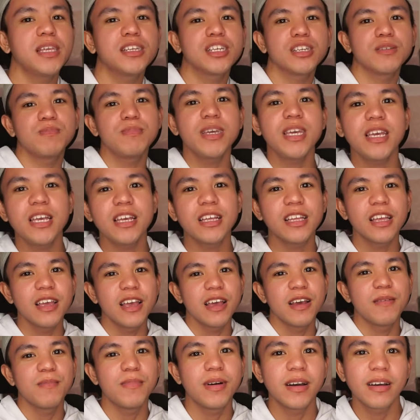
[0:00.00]
beach peak,
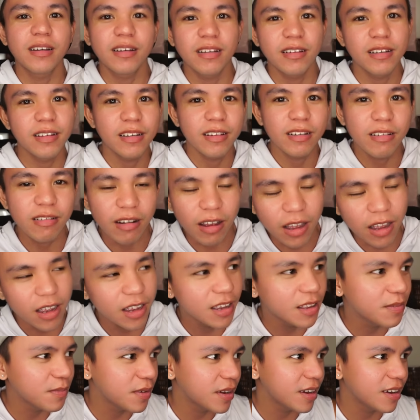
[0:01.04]
mag
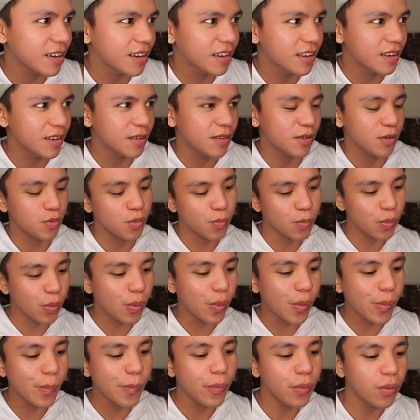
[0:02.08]
kaan, mag
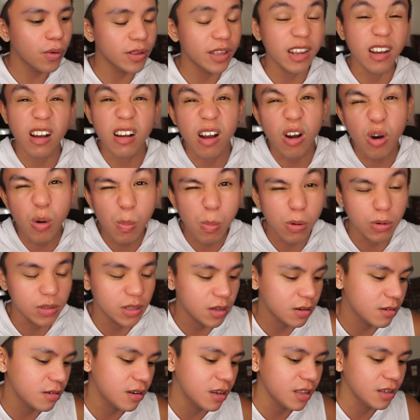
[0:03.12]
hubo, di kakahubo
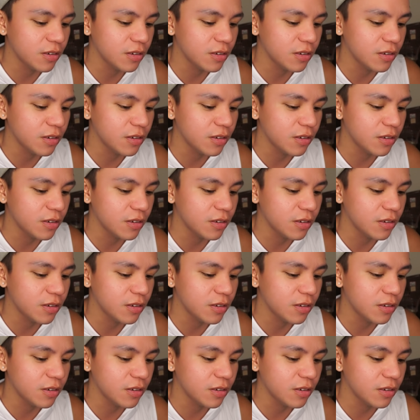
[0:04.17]
sa